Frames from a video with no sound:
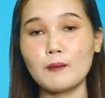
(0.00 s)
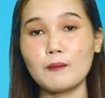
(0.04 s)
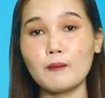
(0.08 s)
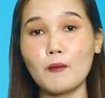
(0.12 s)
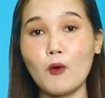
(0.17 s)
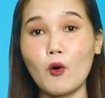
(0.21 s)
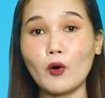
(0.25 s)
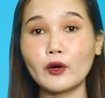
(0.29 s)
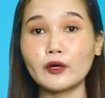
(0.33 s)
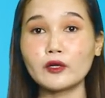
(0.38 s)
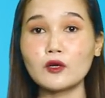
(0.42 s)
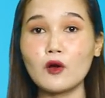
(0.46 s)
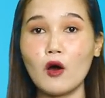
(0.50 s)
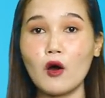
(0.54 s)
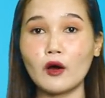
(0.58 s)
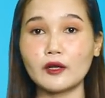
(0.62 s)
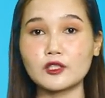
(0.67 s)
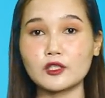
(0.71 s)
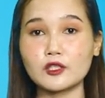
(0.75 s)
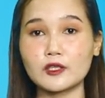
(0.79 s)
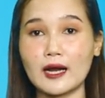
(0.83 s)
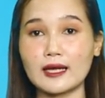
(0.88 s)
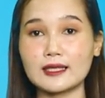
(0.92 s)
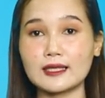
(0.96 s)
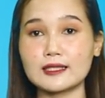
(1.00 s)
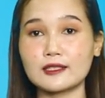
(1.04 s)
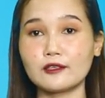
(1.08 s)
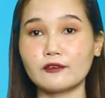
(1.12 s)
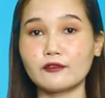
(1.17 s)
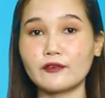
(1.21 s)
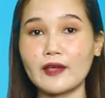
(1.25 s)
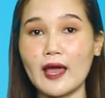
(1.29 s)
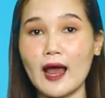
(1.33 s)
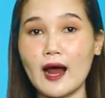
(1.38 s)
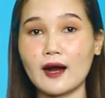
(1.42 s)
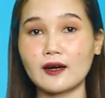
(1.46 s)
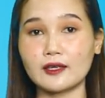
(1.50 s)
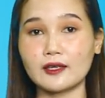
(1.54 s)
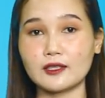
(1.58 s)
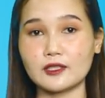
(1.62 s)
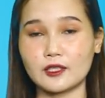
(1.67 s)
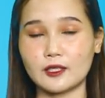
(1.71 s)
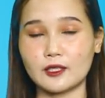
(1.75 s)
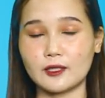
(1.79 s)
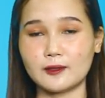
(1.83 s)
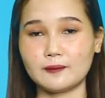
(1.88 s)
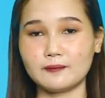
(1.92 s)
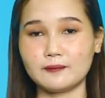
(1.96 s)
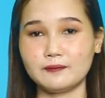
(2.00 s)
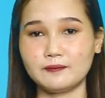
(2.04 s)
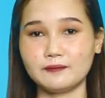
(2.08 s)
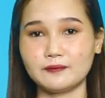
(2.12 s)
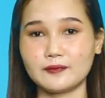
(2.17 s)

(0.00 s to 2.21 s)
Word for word: more contrast of character,